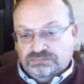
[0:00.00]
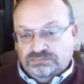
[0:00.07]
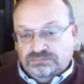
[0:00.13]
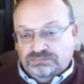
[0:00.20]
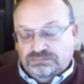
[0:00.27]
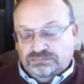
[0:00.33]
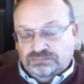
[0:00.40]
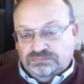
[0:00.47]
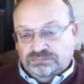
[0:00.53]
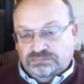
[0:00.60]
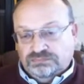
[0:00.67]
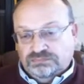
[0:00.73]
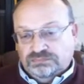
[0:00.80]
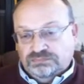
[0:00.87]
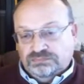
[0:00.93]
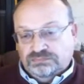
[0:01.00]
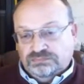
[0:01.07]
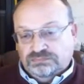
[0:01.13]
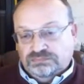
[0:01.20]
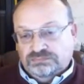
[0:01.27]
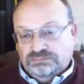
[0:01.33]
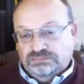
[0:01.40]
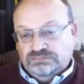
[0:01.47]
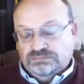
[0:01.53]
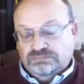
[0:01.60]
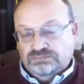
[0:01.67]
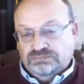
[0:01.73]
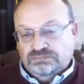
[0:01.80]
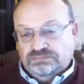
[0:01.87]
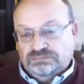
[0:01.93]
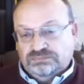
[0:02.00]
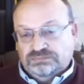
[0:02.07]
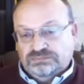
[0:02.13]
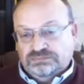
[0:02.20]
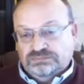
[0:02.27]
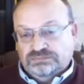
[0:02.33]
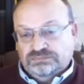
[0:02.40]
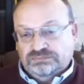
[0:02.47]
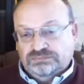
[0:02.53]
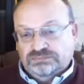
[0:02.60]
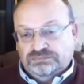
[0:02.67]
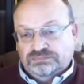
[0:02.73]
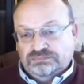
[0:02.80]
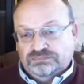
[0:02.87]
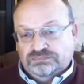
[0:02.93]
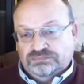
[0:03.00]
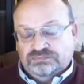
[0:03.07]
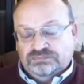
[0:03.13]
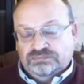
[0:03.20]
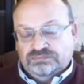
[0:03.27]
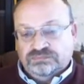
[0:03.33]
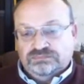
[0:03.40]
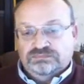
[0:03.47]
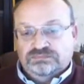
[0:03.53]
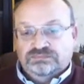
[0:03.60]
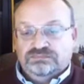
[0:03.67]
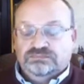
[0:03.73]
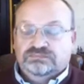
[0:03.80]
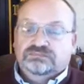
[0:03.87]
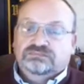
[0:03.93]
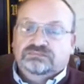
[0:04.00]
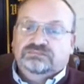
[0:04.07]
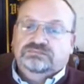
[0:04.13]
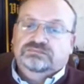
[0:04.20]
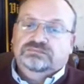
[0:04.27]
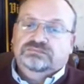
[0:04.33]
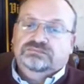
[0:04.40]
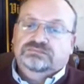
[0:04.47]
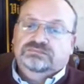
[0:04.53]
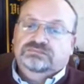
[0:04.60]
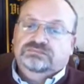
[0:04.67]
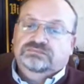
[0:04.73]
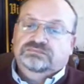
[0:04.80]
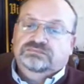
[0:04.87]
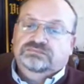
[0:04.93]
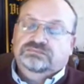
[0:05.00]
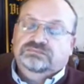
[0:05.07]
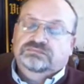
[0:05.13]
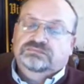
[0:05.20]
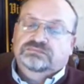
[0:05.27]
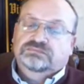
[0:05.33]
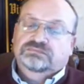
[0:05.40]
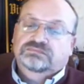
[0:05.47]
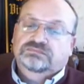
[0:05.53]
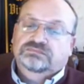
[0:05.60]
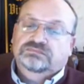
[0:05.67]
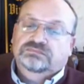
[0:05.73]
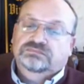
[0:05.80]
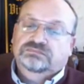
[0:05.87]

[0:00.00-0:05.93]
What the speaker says: (not speaking)